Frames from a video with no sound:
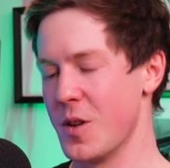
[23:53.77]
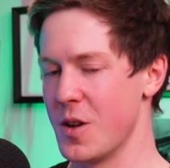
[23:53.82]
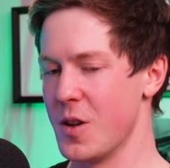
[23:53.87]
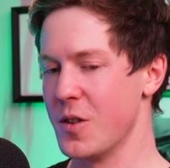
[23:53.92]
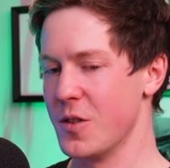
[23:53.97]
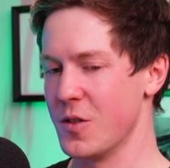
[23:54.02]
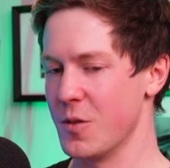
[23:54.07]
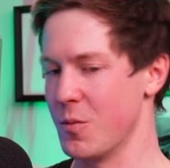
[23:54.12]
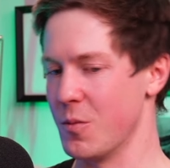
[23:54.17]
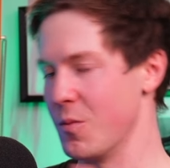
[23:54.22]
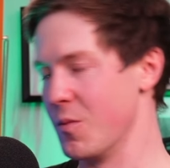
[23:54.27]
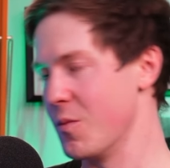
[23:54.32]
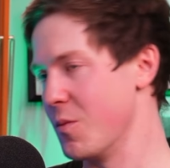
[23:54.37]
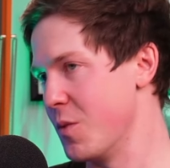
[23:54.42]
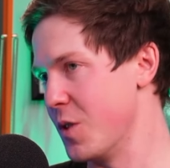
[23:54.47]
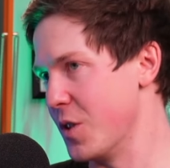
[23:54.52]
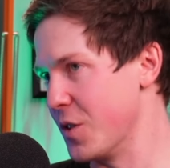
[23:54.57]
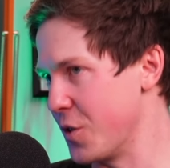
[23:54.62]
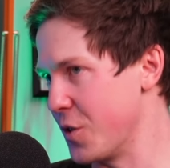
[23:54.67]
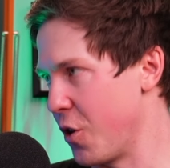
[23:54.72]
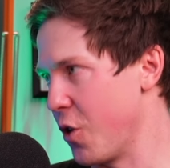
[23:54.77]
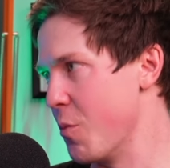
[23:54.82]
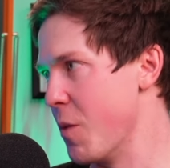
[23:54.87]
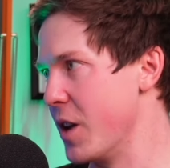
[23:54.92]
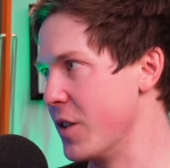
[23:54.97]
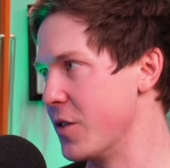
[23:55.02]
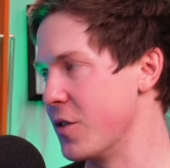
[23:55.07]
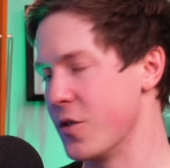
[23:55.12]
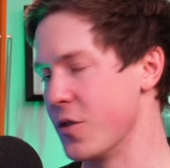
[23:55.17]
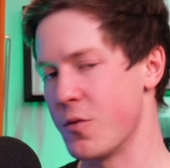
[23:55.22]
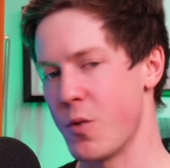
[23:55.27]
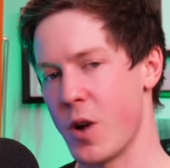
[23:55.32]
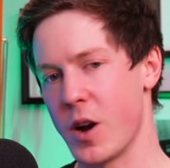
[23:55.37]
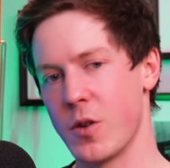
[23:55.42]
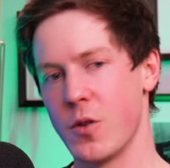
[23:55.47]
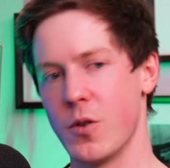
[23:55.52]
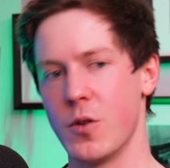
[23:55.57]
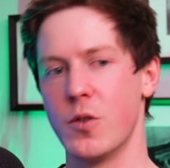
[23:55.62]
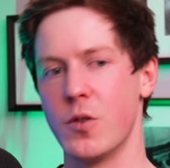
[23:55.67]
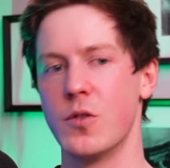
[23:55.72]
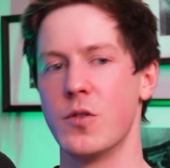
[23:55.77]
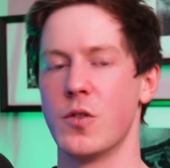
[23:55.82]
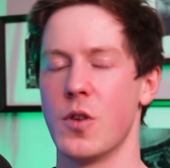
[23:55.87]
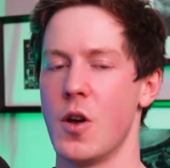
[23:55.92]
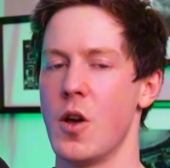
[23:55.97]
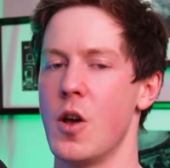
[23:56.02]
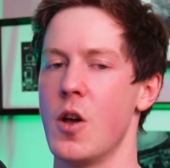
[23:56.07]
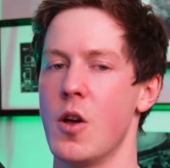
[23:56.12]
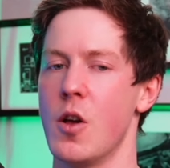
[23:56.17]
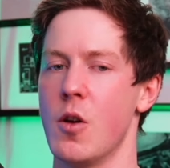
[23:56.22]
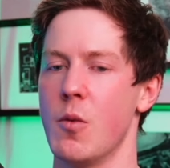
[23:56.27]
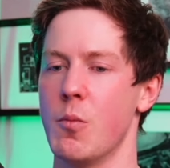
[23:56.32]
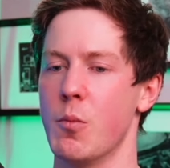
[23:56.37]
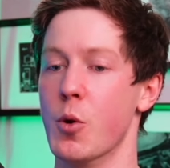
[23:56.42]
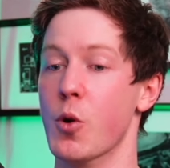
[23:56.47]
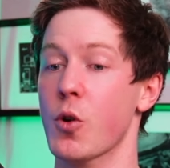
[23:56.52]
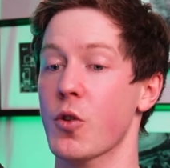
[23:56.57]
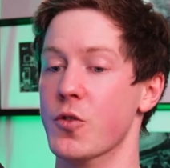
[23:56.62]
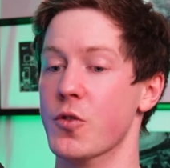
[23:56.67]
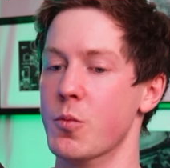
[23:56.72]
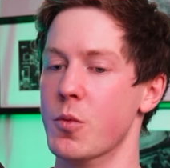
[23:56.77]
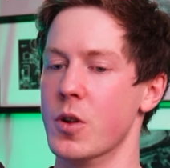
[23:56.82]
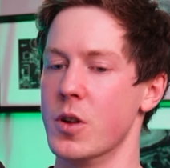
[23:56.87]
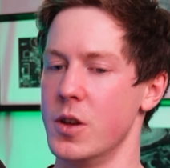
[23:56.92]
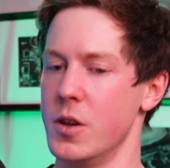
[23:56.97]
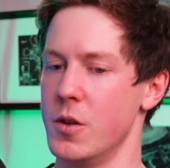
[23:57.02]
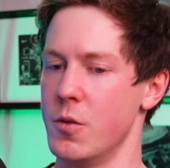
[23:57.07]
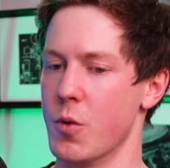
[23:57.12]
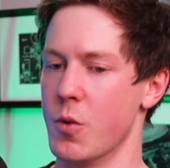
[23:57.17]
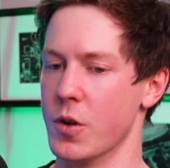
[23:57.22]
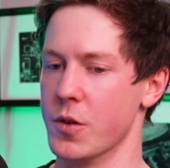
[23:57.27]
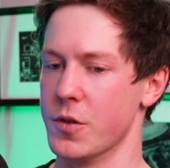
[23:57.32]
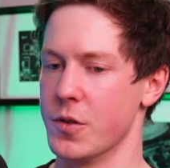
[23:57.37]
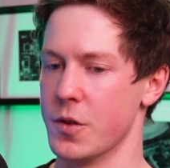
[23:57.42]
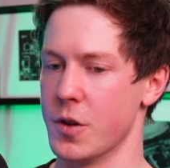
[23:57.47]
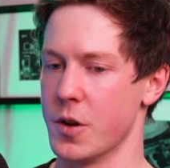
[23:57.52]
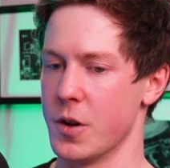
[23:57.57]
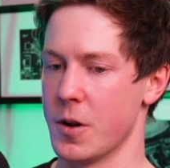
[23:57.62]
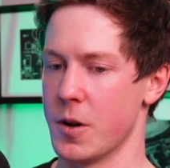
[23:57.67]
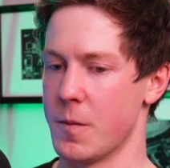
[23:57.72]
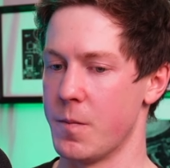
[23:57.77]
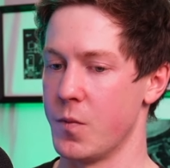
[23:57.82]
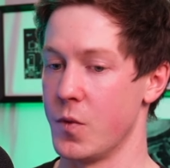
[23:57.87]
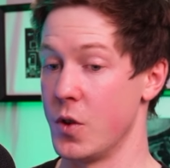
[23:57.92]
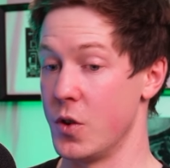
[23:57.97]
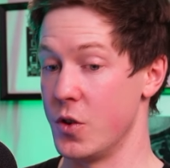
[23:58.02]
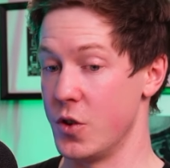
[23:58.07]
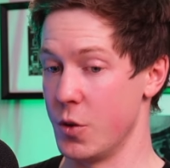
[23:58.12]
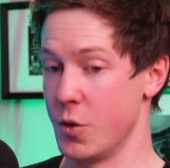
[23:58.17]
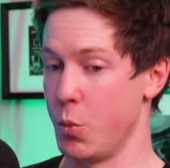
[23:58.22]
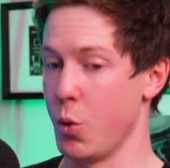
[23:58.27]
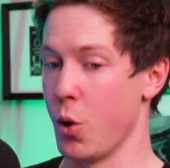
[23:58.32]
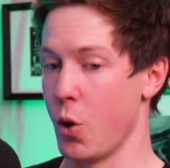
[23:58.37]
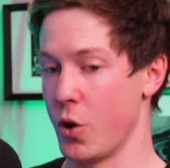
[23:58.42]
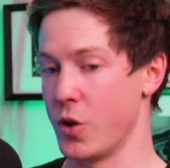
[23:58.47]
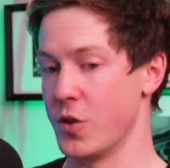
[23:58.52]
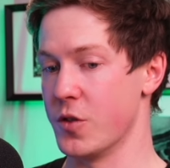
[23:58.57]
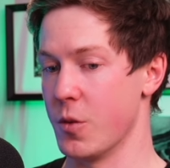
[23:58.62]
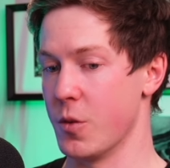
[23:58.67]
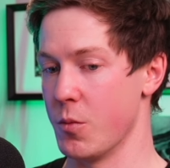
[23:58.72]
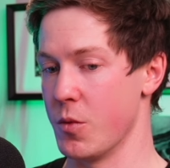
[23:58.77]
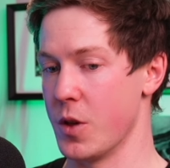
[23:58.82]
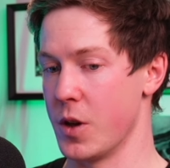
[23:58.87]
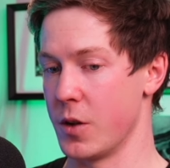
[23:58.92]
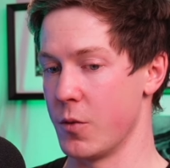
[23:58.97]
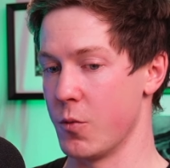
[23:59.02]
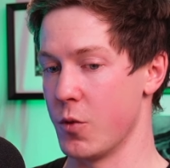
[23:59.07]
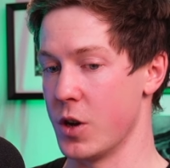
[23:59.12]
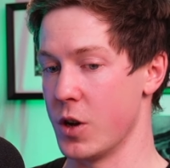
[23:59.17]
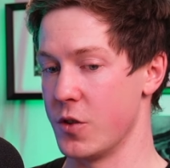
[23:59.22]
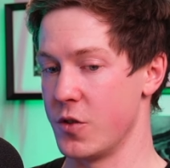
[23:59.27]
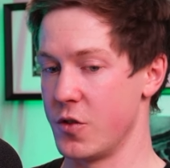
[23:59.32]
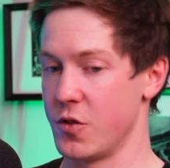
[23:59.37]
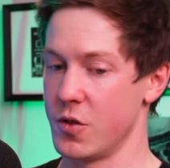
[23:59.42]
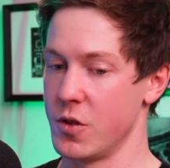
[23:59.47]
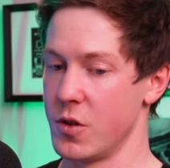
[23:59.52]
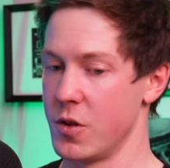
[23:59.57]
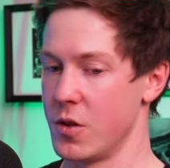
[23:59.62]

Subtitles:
some historic maintenance records, but ultimately you want to deploy something which